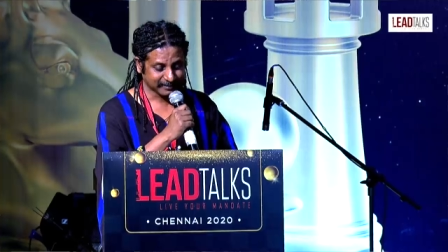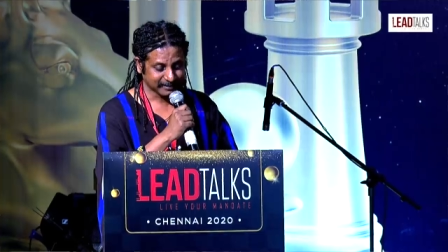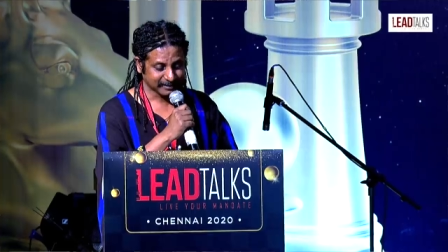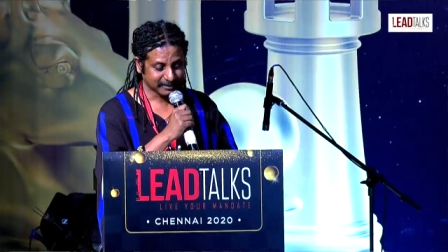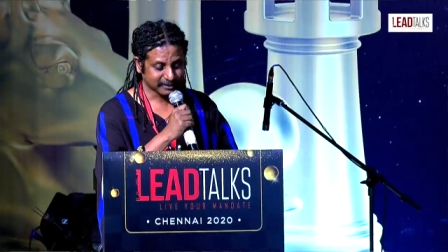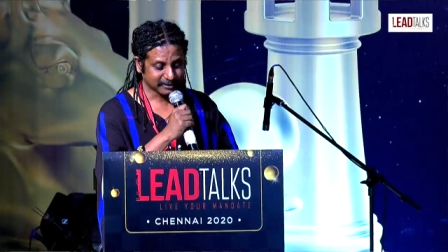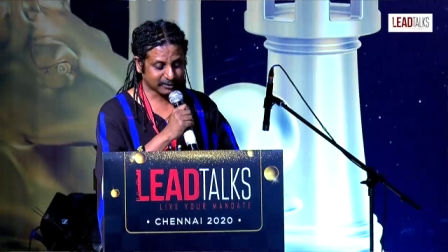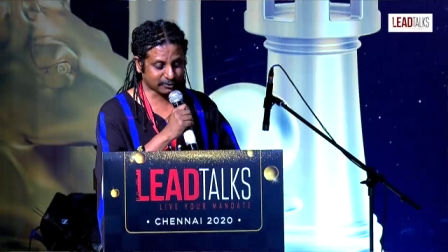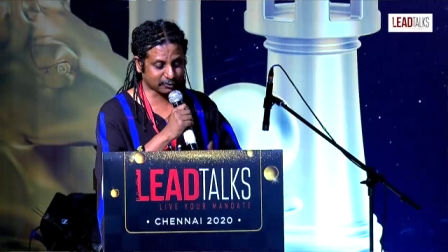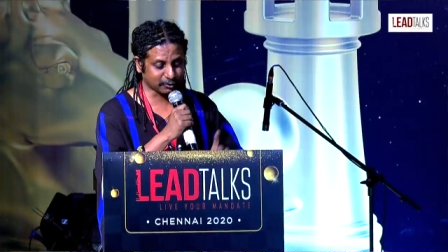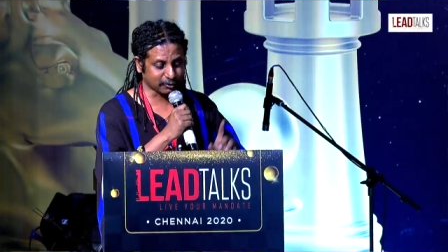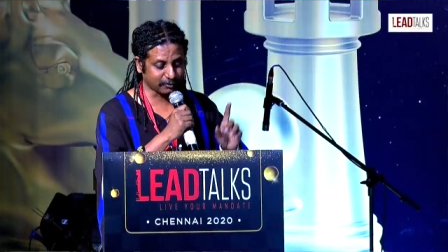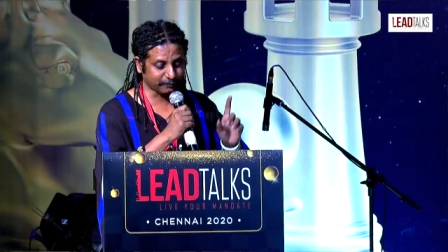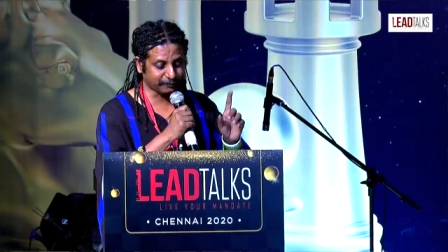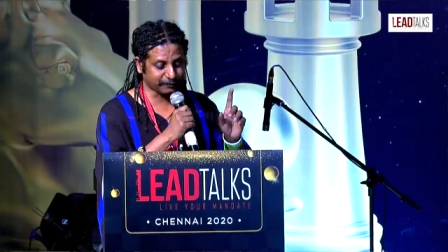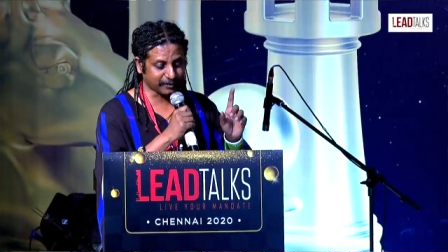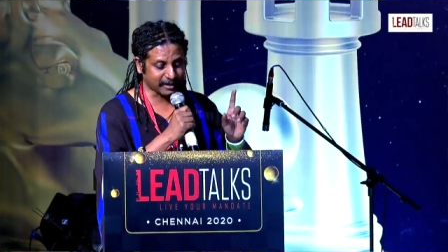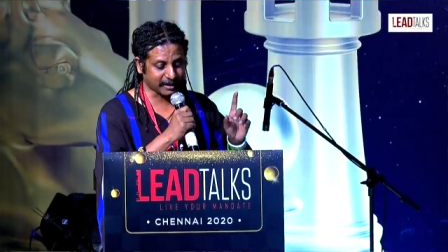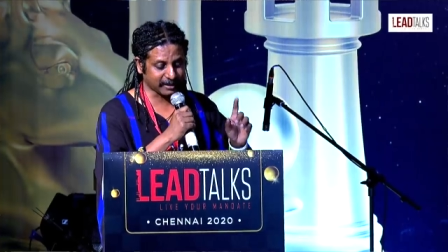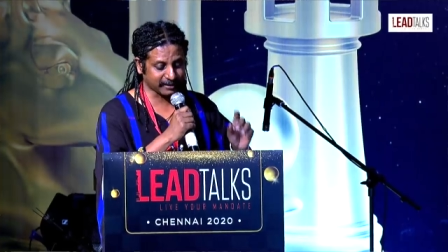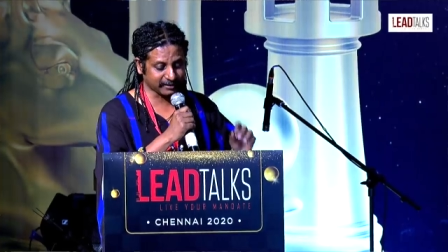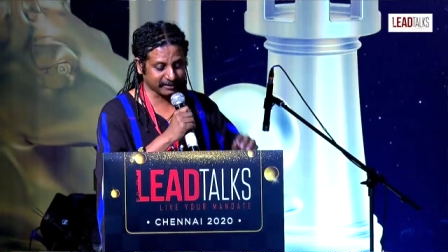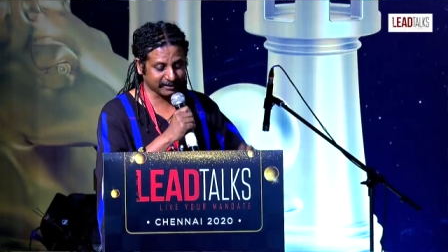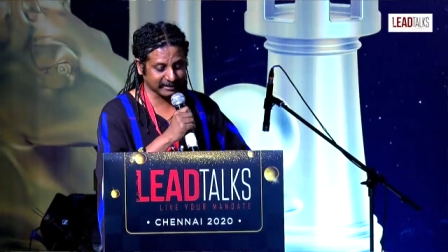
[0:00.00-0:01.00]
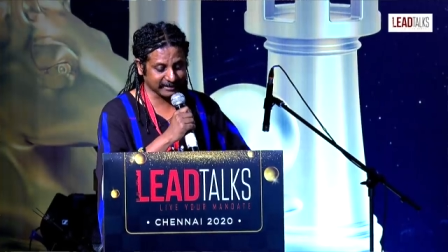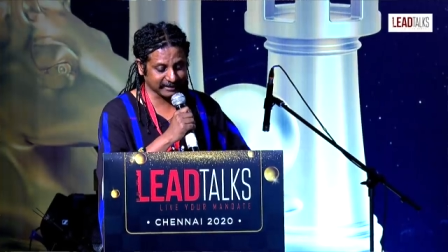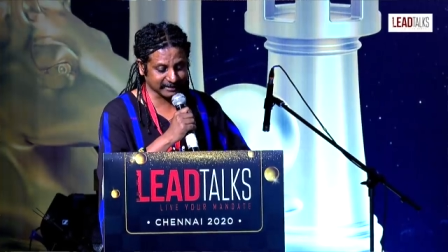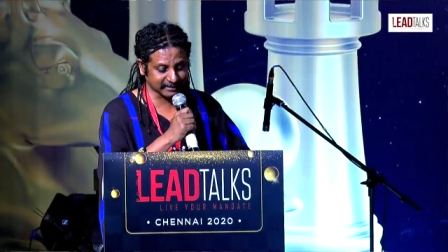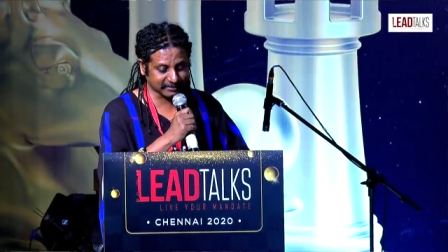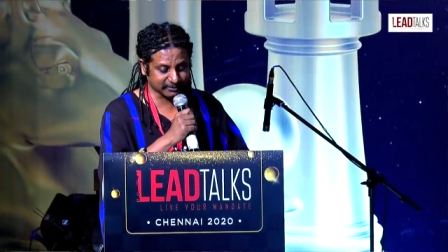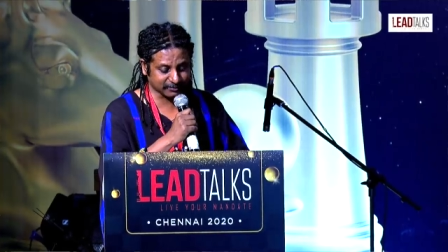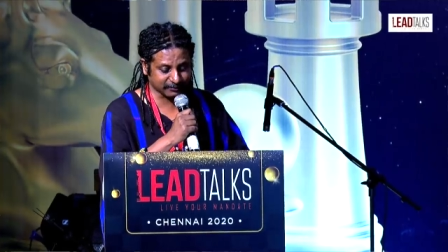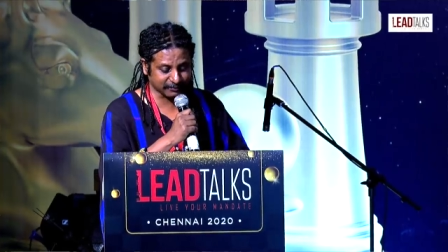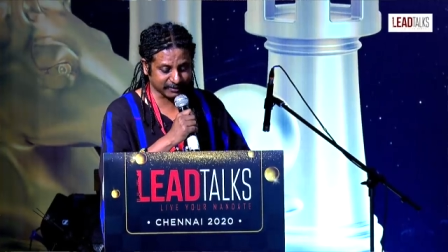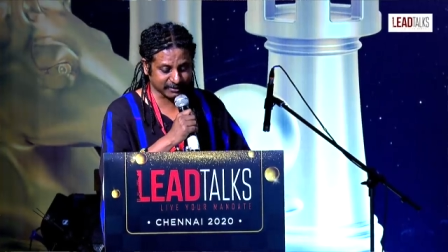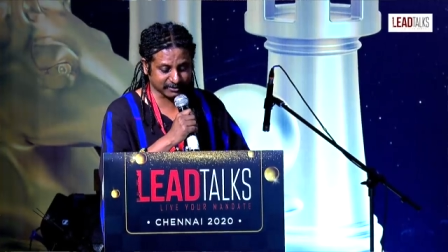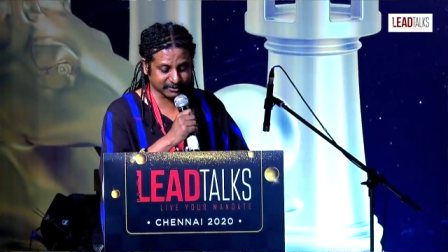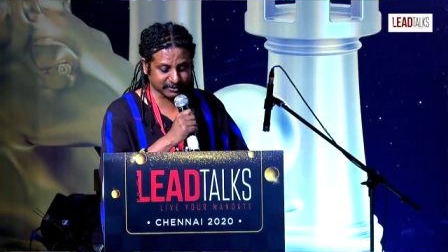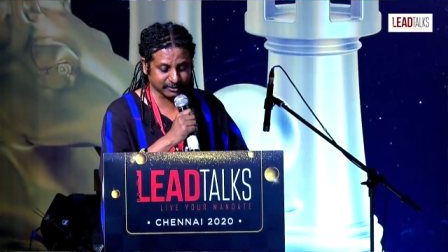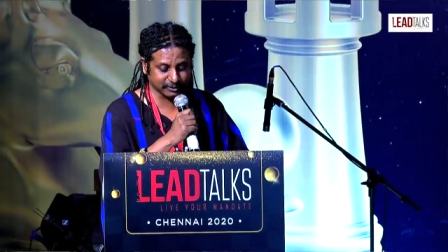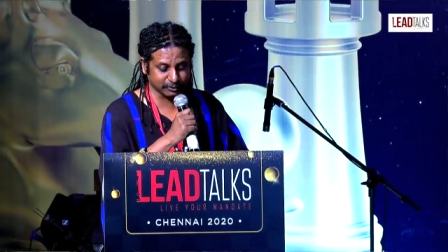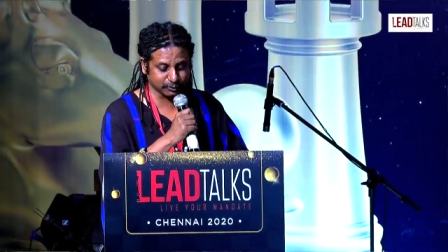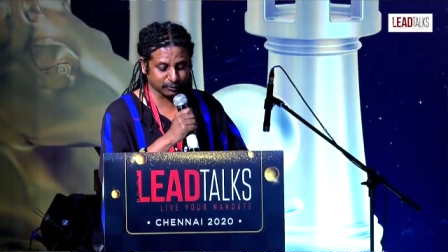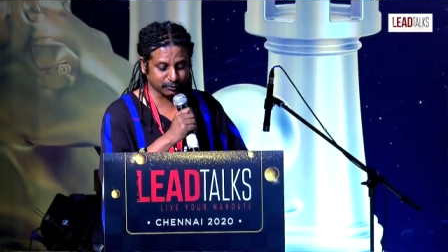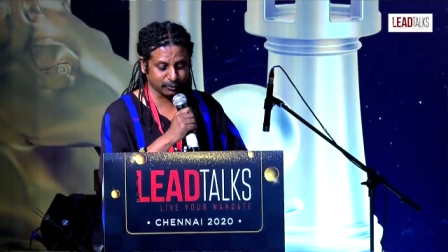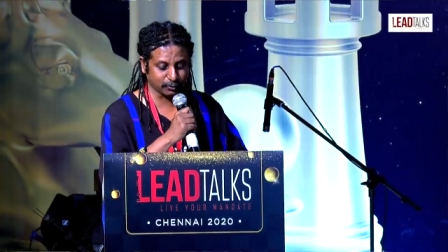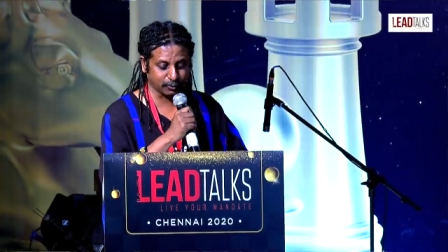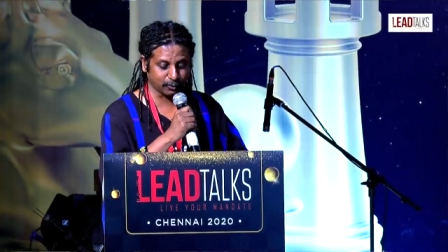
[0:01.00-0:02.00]
So far, he has
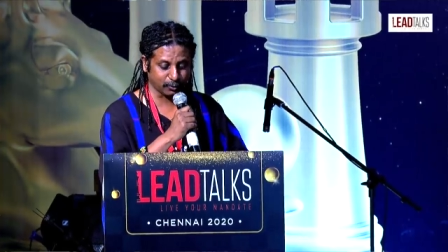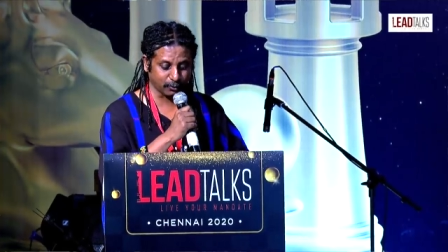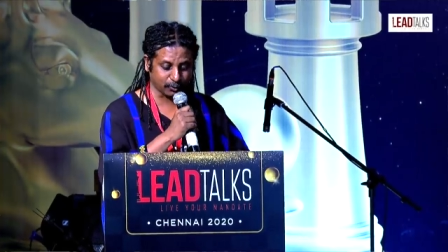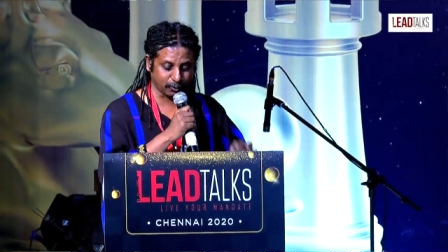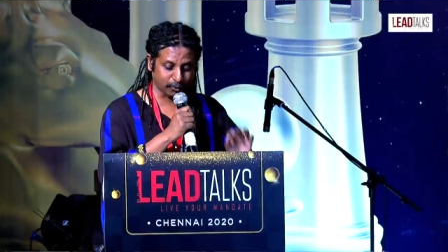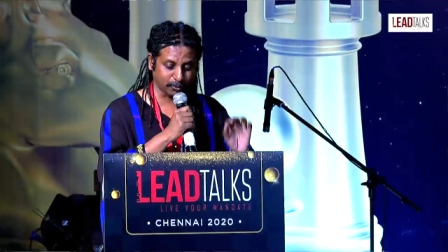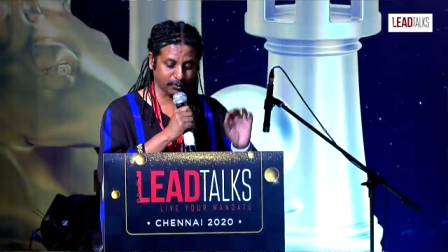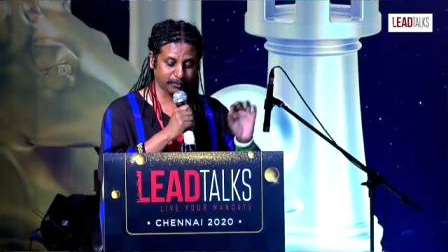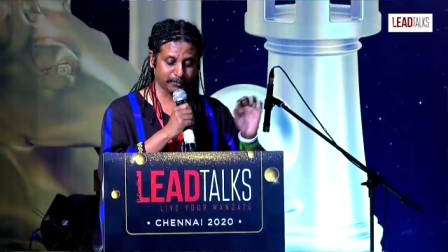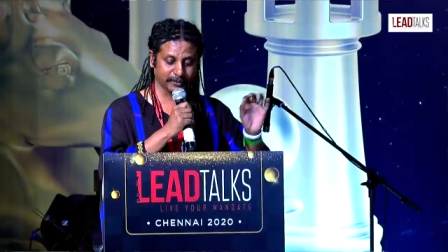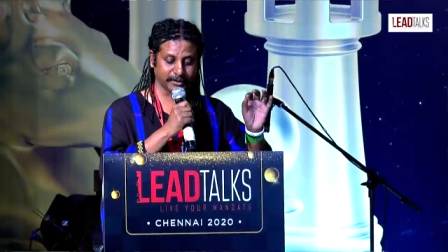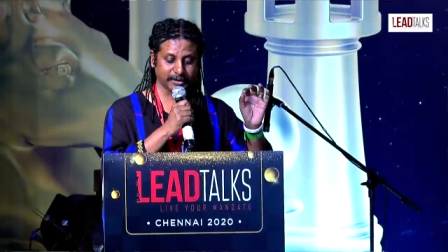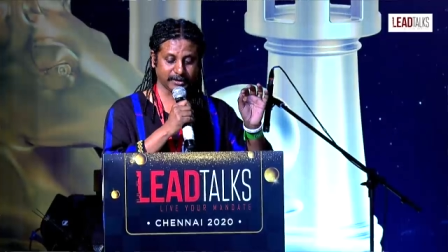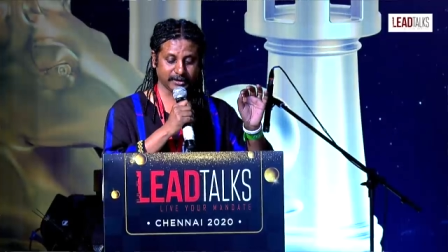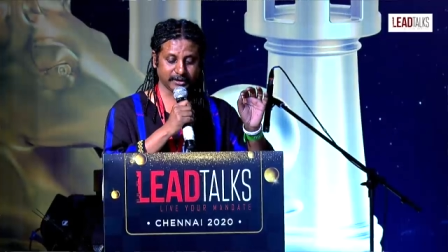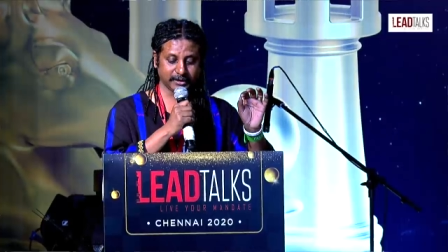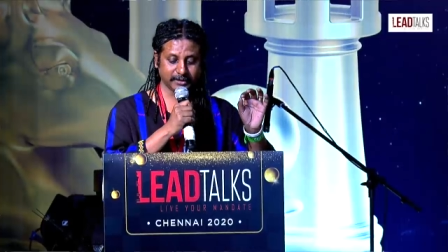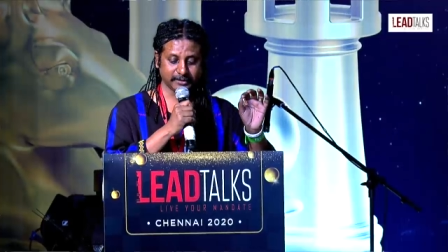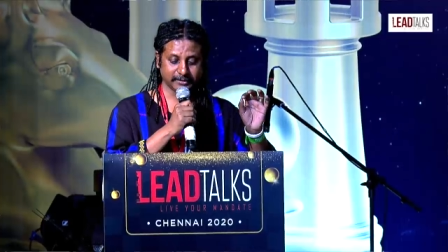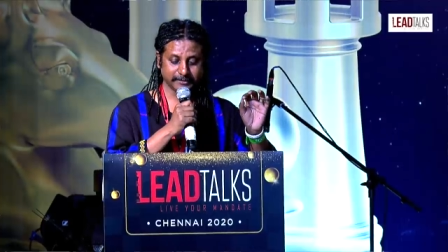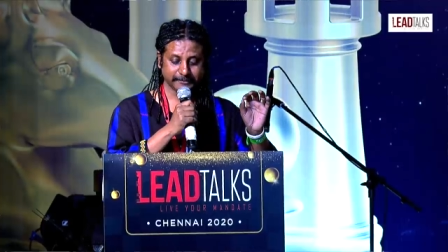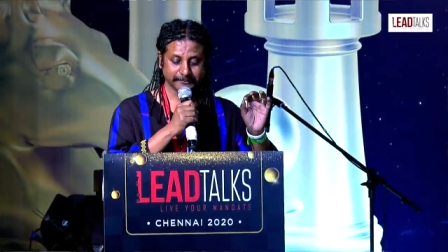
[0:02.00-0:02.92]
rescued over